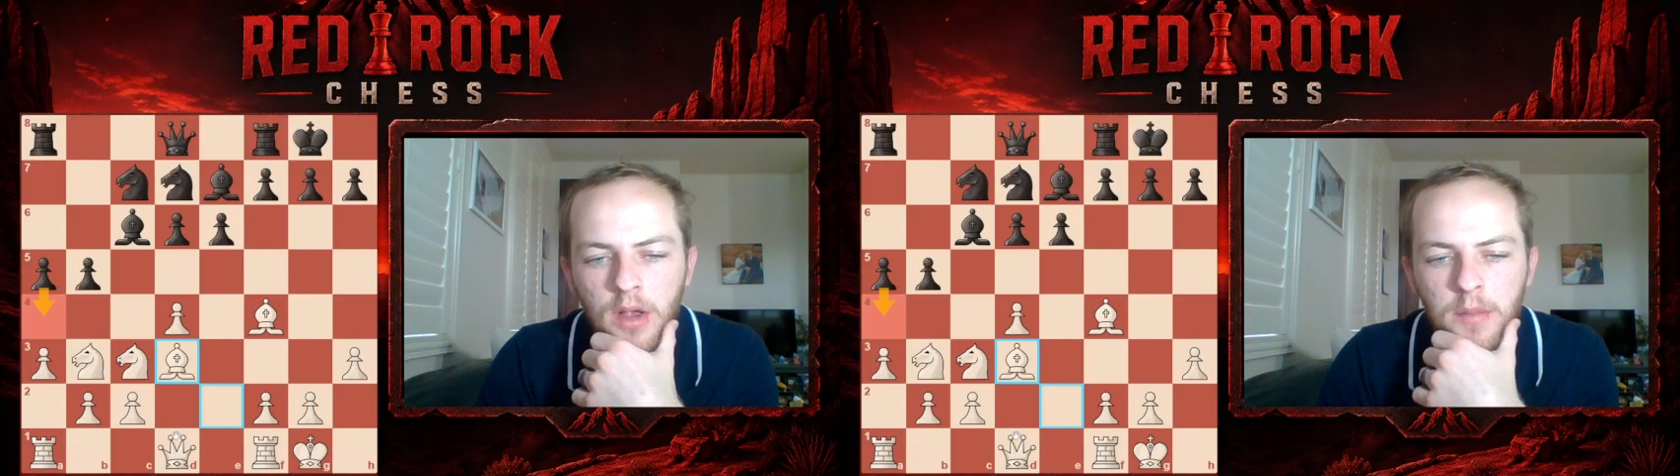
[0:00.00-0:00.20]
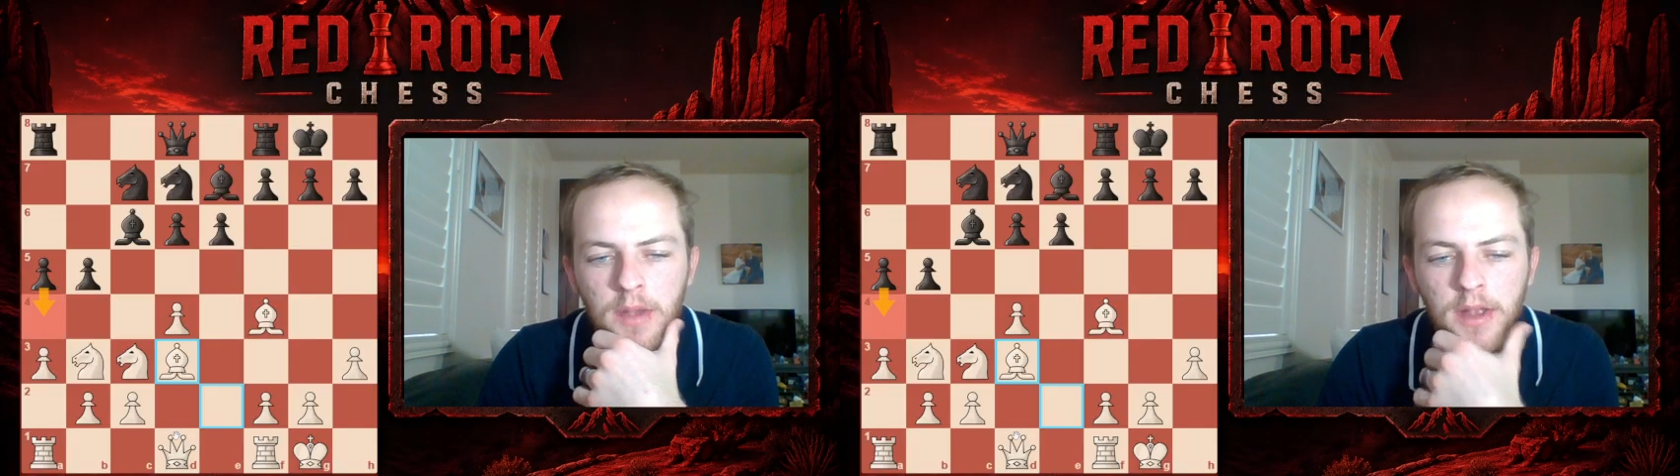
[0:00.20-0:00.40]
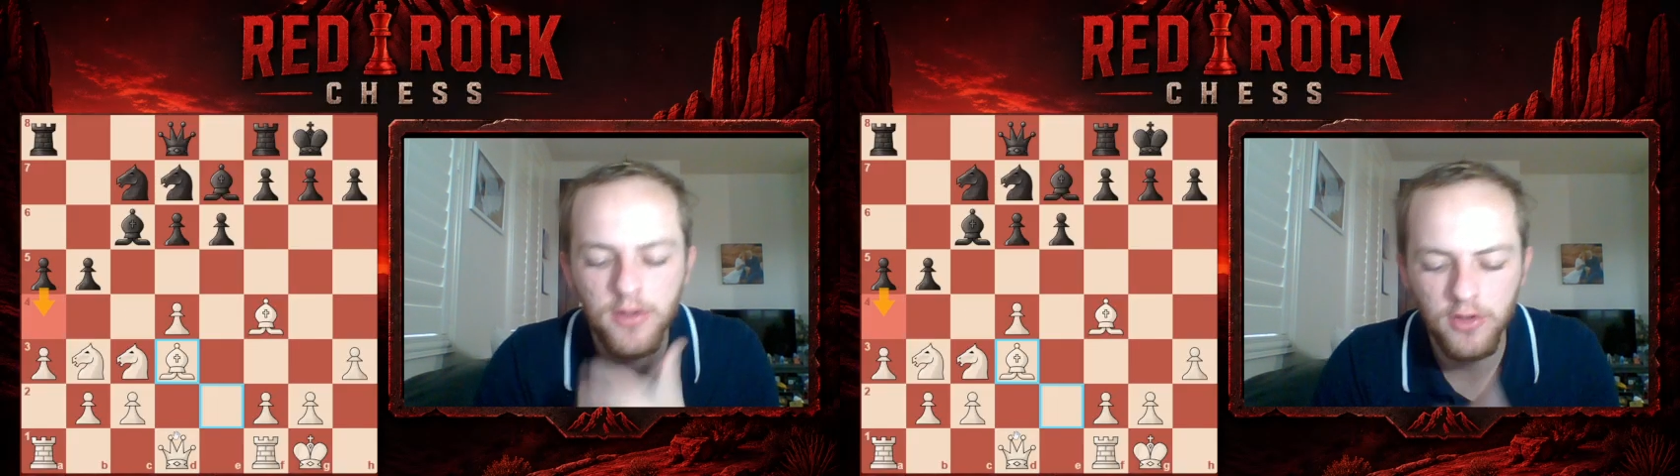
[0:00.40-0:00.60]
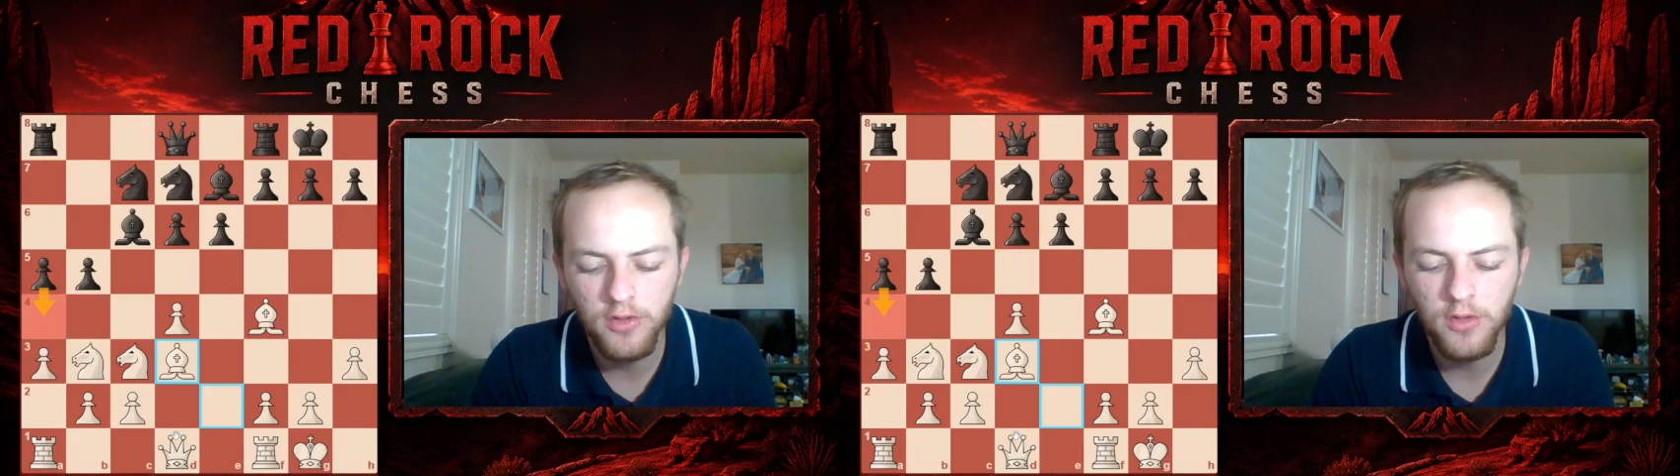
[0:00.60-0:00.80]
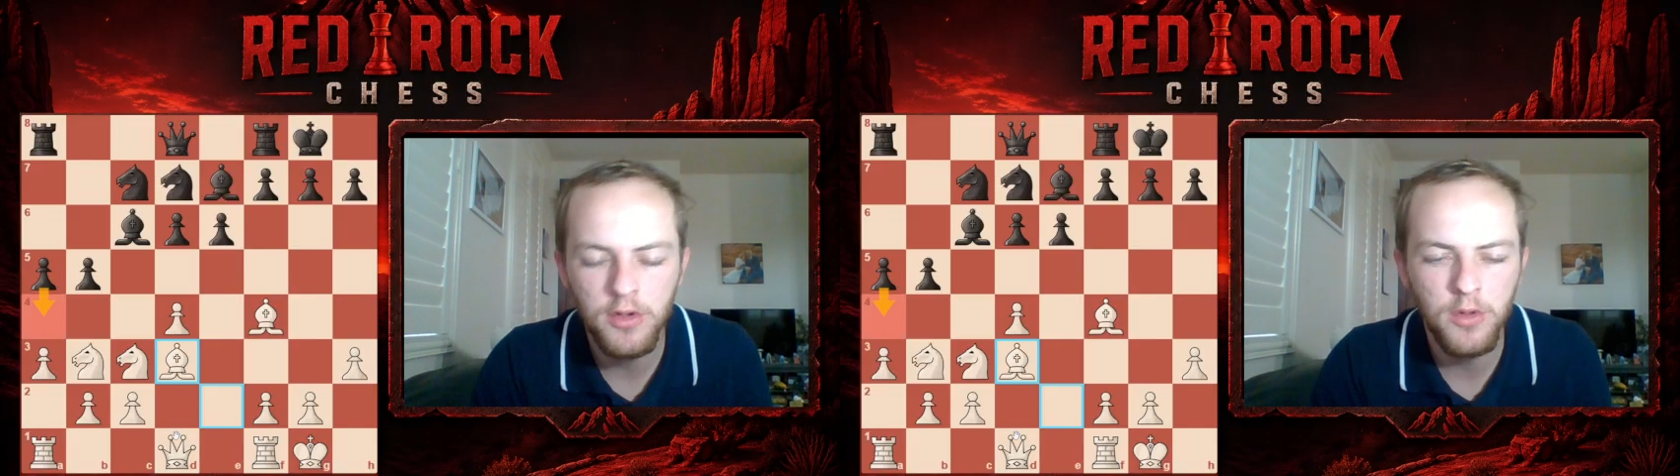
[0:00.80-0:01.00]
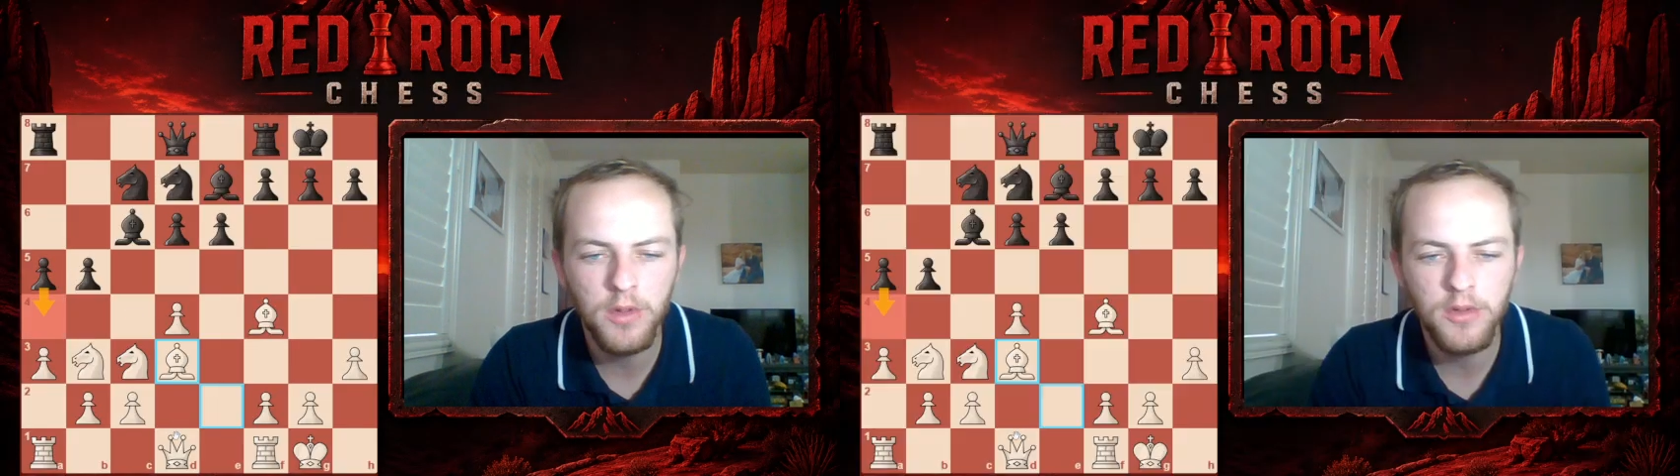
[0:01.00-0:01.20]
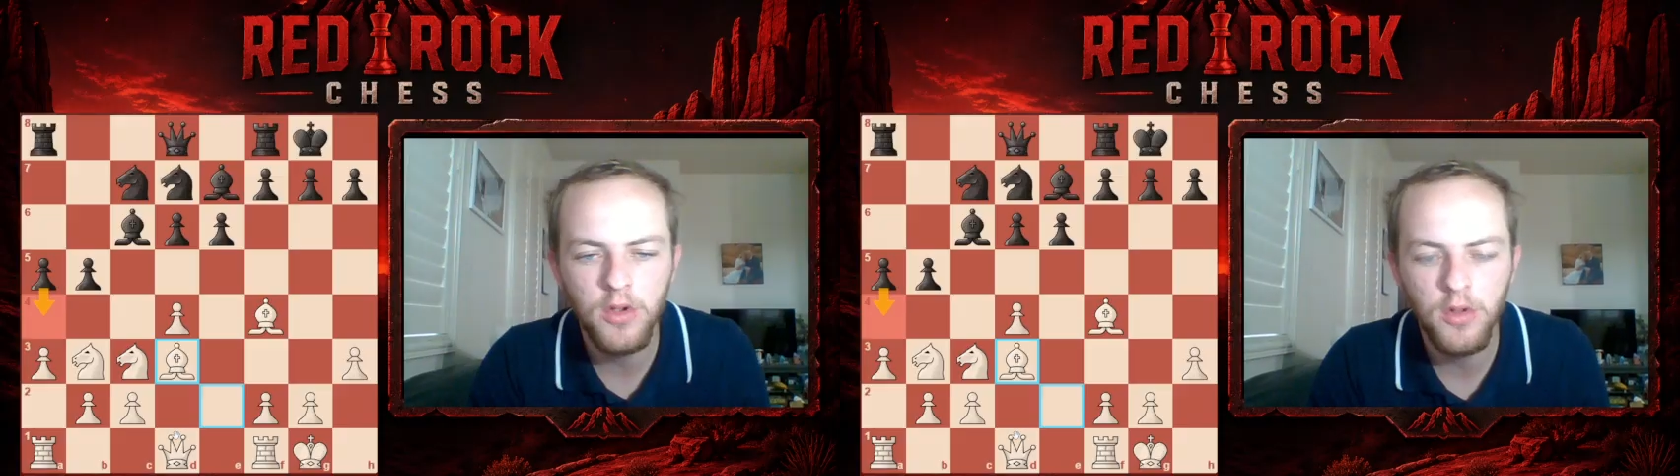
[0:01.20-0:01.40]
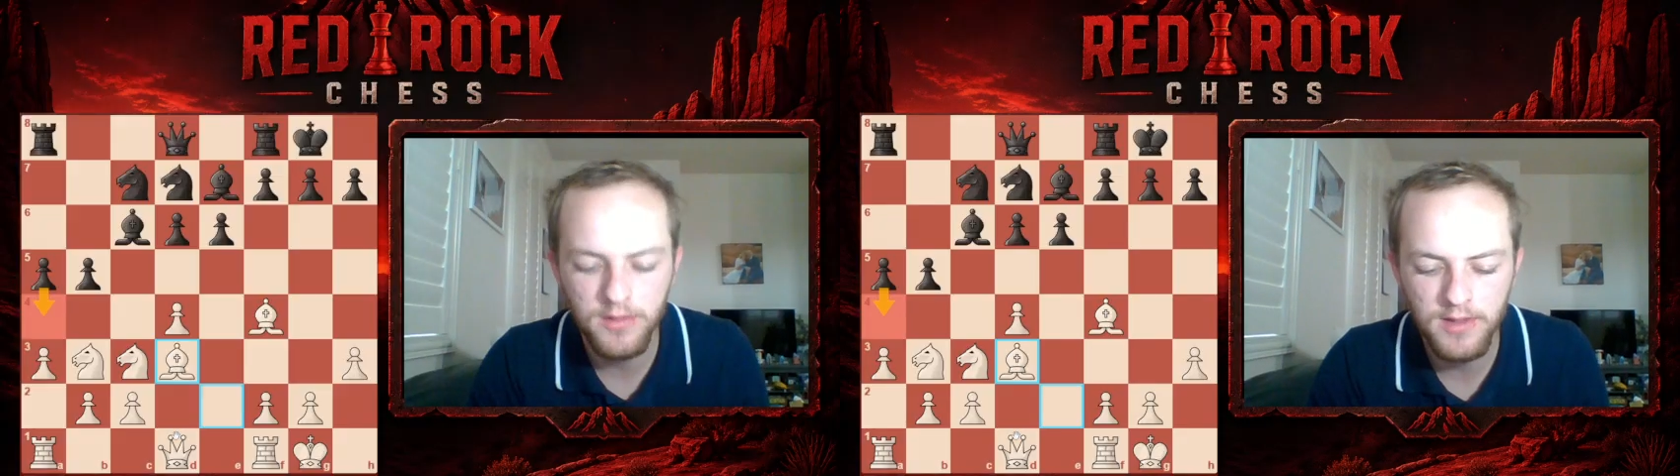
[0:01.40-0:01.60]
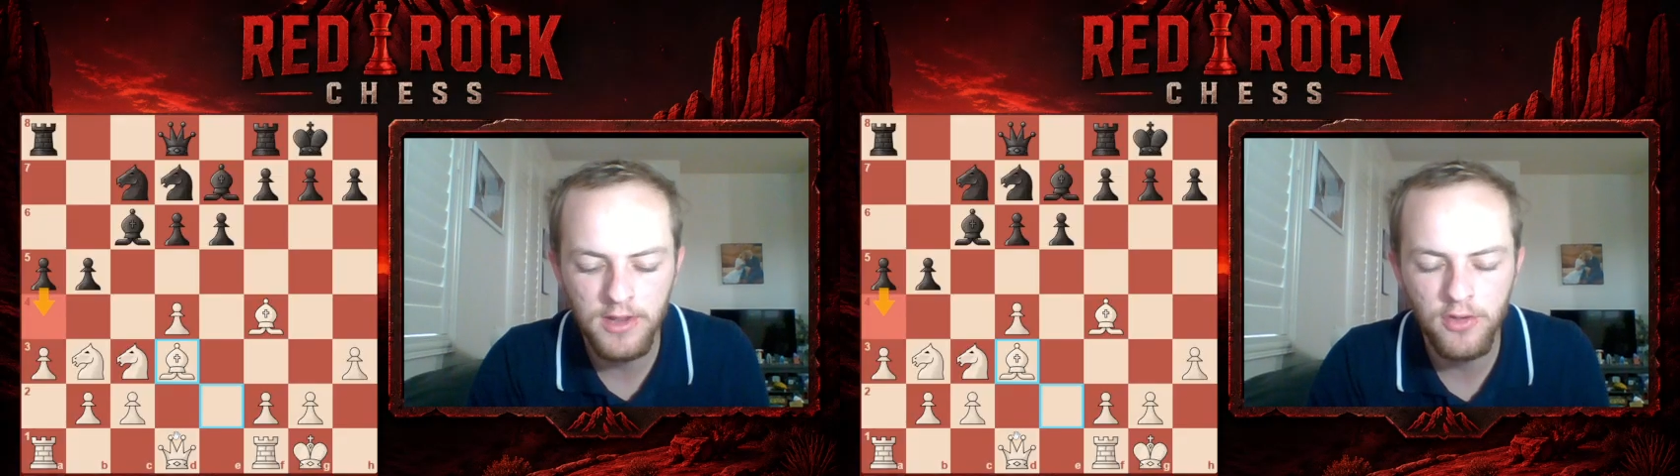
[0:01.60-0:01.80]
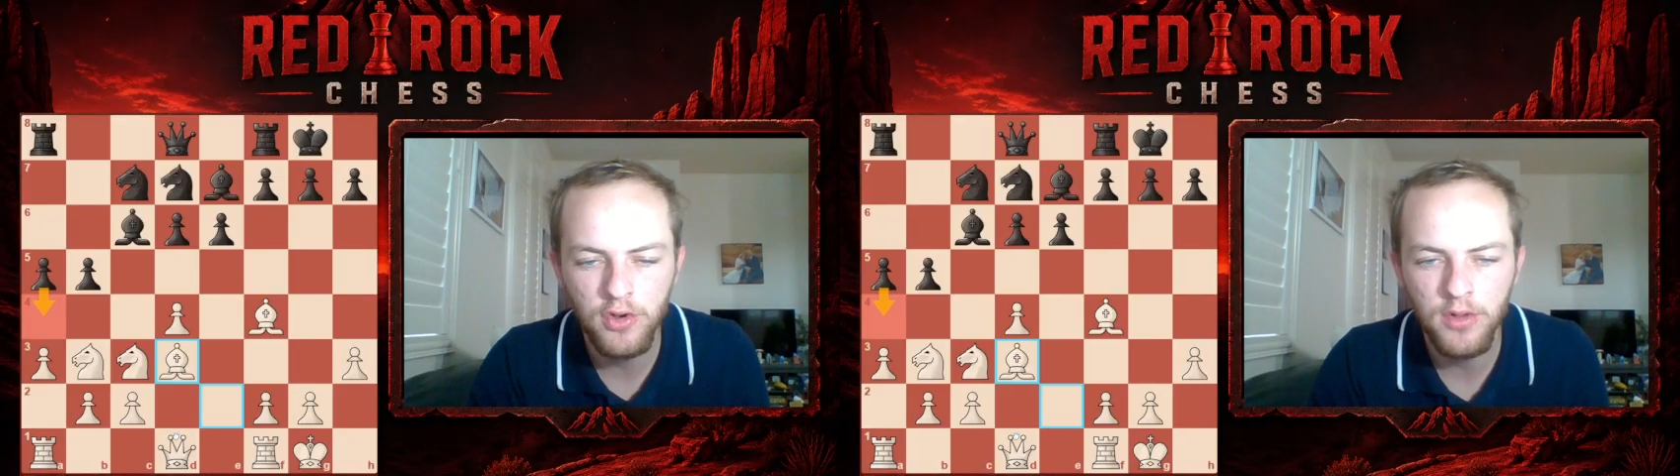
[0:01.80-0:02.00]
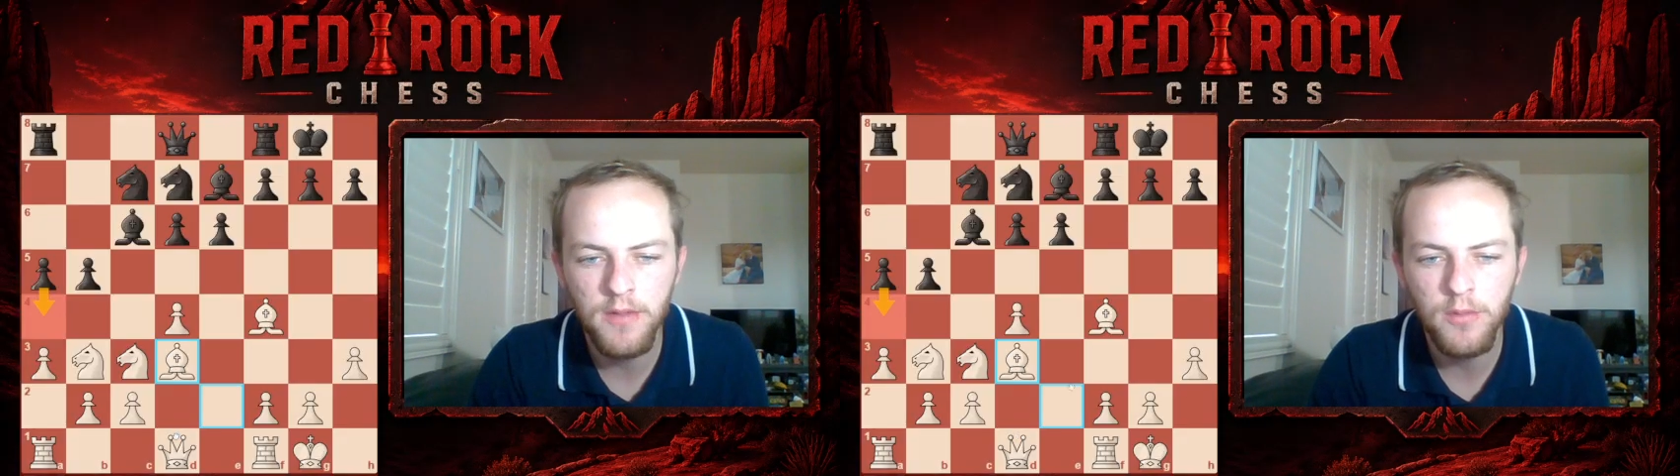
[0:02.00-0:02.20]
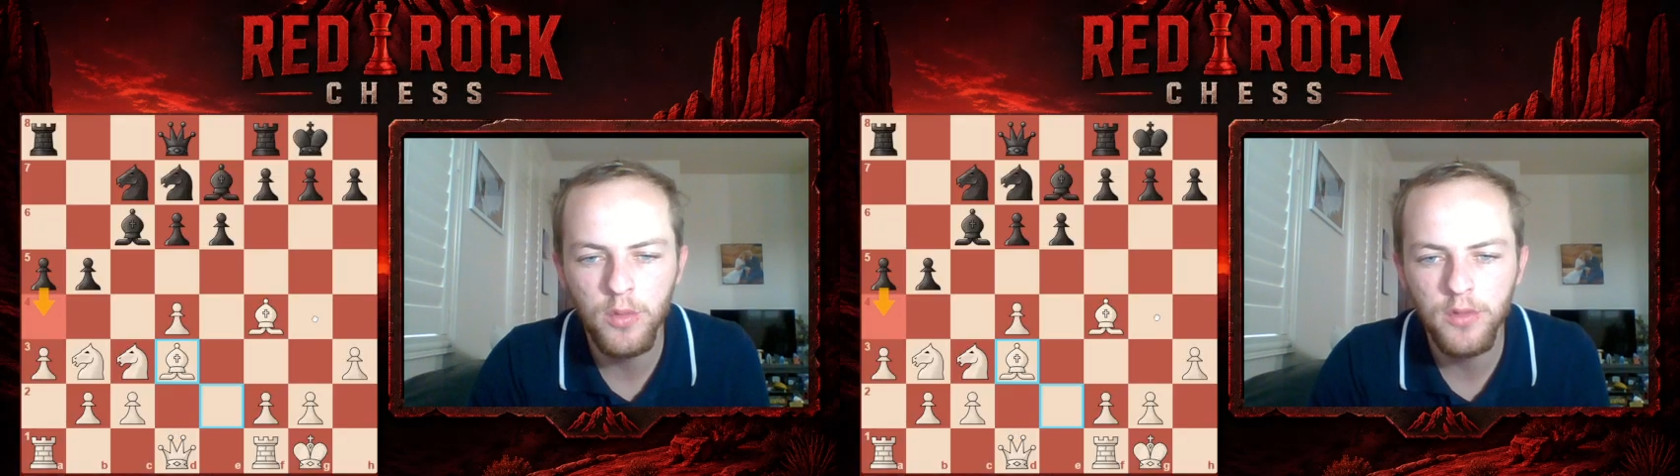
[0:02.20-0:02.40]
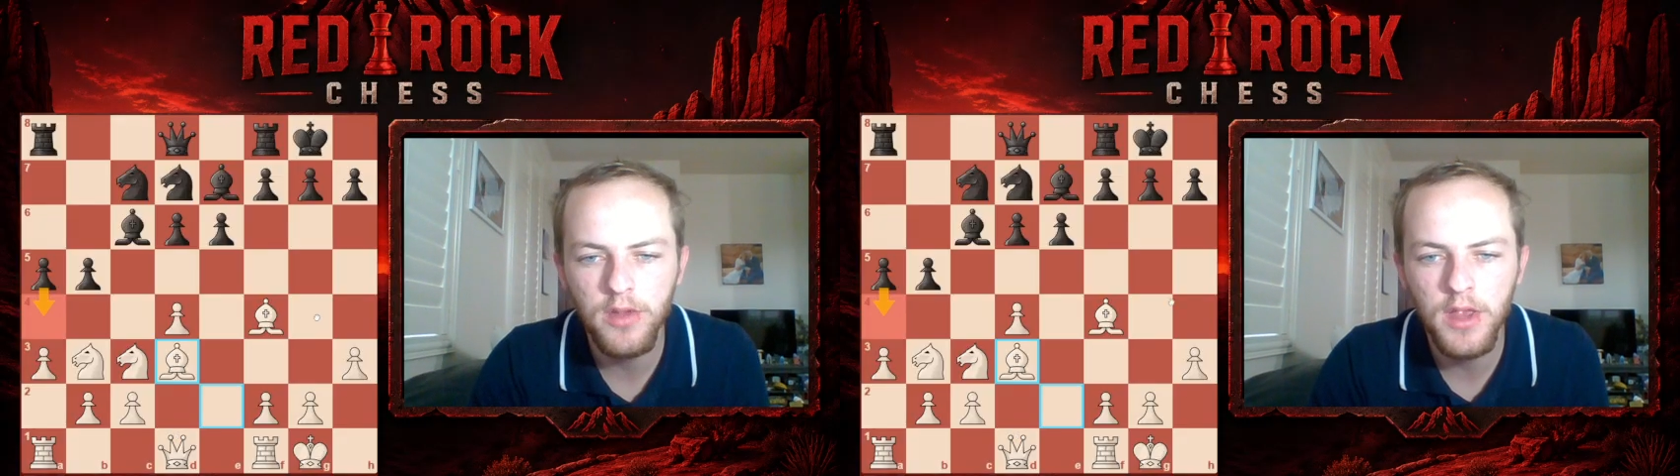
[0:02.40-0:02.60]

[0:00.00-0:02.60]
I might just do what's called danger levels